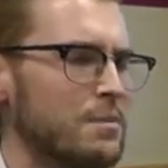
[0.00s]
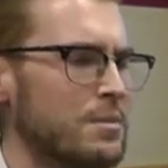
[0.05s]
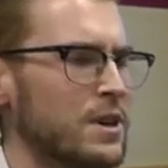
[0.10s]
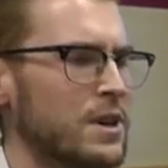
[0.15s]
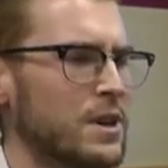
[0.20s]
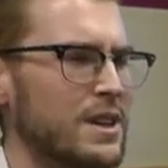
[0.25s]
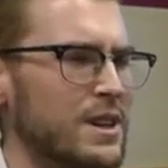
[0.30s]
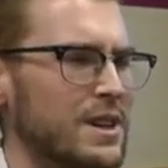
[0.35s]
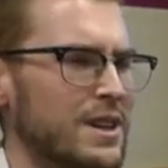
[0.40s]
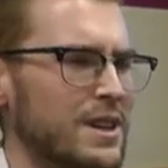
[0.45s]

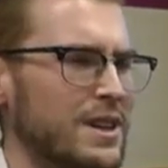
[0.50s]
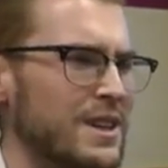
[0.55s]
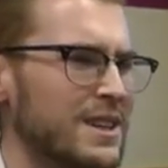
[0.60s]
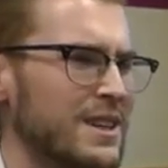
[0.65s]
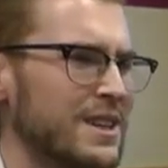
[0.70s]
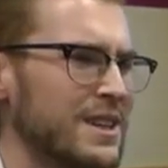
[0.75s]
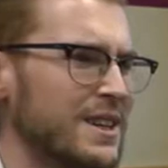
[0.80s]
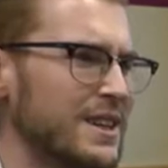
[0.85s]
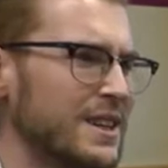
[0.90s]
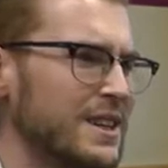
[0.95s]

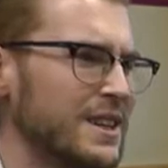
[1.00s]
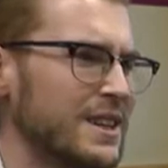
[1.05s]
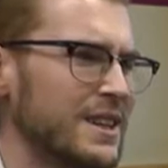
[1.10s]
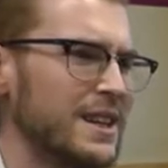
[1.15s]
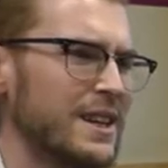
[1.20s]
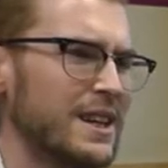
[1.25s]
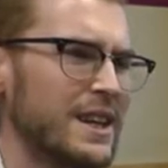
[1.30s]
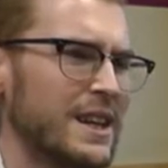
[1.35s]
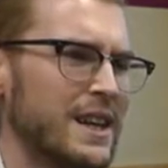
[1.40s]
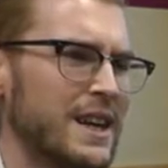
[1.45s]

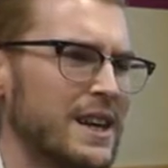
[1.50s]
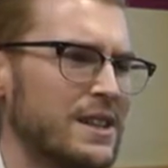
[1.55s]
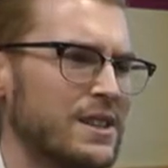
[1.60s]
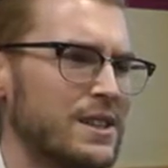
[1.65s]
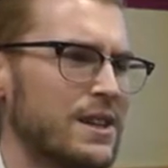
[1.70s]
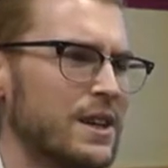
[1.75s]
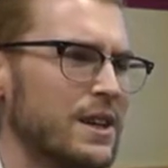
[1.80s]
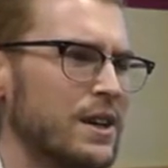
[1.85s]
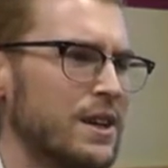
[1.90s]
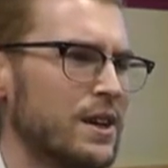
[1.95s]
but
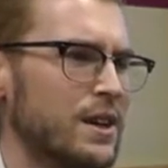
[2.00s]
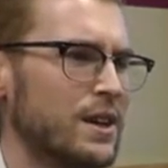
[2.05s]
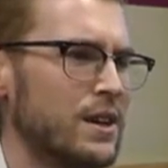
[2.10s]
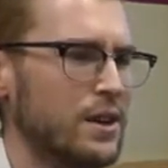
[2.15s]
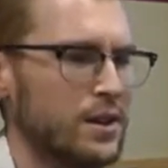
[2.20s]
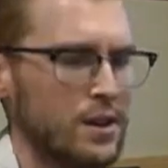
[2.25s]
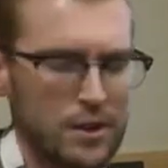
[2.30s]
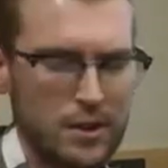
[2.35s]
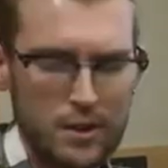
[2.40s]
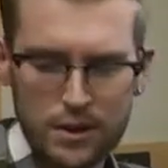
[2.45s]
it's here,